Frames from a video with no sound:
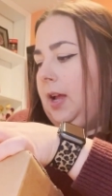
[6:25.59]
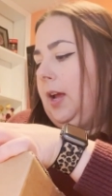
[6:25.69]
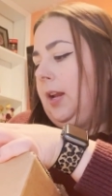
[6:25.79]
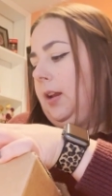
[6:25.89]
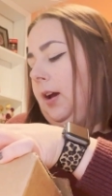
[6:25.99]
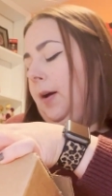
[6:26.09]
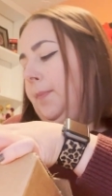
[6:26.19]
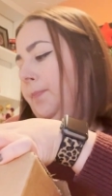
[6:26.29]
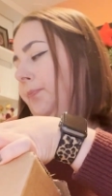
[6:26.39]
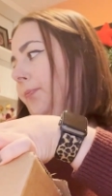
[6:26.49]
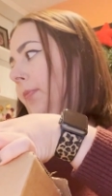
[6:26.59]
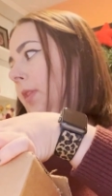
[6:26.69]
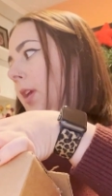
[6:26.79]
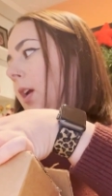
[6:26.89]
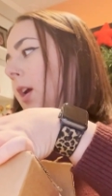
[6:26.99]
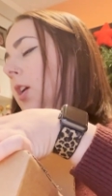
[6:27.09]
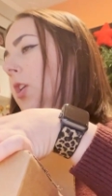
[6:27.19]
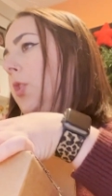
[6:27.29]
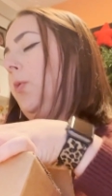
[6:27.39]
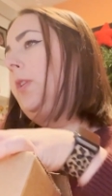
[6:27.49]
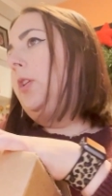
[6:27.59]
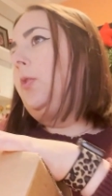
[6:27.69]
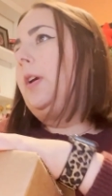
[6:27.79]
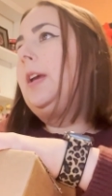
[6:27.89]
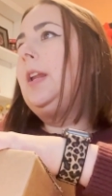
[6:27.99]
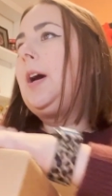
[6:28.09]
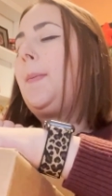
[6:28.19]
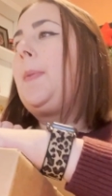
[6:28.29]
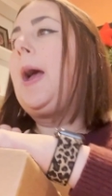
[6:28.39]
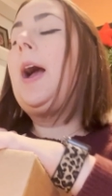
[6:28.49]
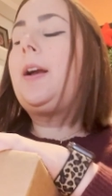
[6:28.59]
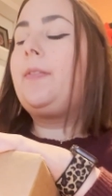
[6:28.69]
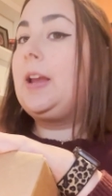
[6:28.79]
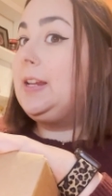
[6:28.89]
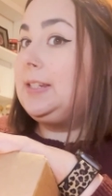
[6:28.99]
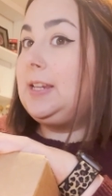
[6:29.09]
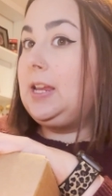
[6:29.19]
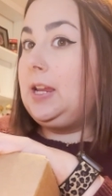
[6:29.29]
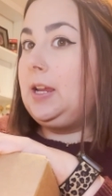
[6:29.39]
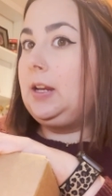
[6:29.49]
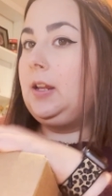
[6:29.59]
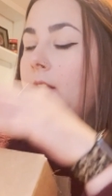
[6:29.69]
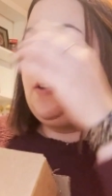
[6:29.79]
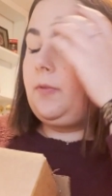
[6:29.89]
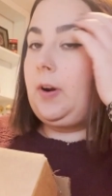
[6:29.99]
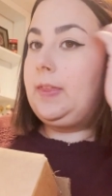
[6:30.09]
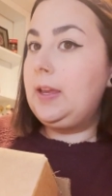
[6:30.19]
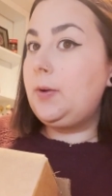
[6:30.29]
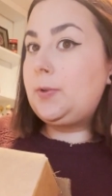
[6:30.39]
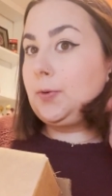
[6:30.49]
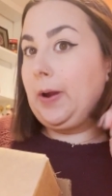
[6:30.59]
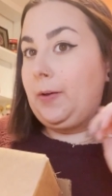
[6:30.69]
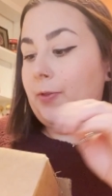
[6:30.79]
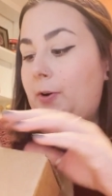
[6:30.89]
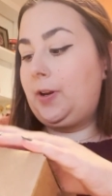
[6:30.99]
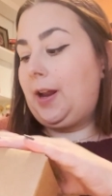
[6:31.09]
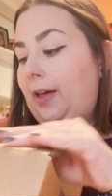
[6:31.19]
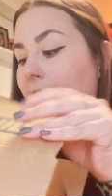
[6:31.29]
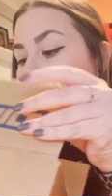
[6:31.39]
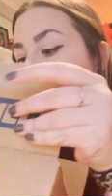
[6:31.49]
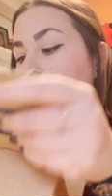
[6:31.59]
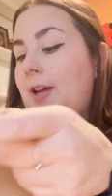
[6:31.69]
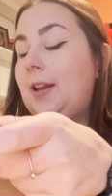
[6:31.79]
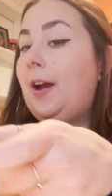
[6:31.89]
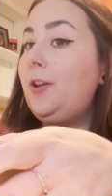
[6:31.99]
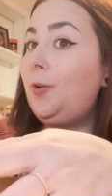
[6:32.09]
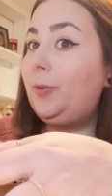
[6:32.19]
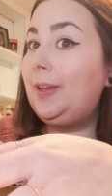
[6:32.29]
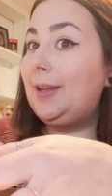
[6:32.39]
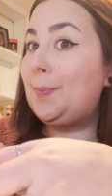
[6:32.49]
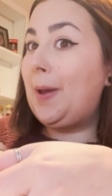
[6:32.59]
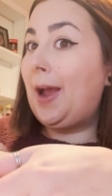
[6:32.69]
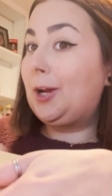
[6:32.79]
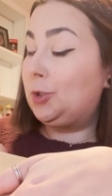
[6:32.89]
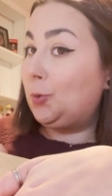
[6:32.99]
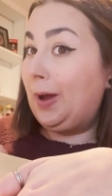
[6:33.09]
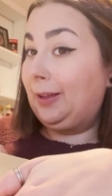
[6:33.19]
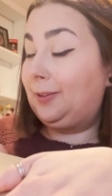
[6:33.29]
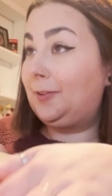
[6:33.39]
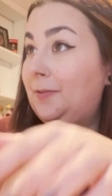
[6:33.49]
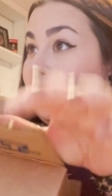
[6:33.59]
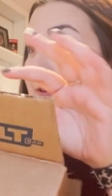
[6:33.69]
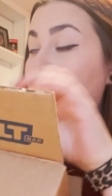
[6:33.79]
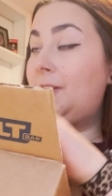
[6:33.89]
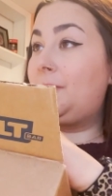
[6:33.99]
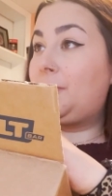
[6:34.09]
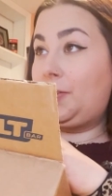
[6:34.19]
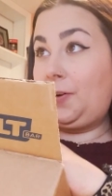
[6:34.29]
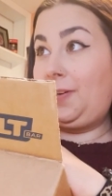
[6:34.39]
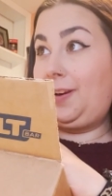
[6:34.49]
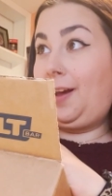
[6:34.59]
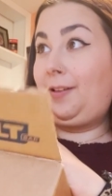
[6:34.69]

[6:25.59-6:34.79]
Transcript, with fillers: And um, you, would, you could get a pack of 18 for I think it was around $30. Now you only get a pack of 12 for $30.